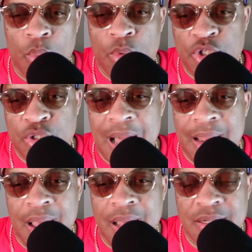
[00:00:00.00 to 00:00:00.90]
What you
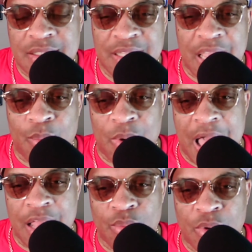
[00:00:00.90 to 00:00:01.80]
got to understand, what
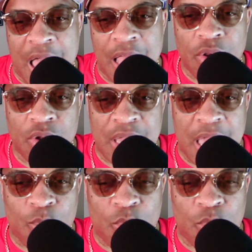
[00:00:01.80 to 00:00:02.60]
I look at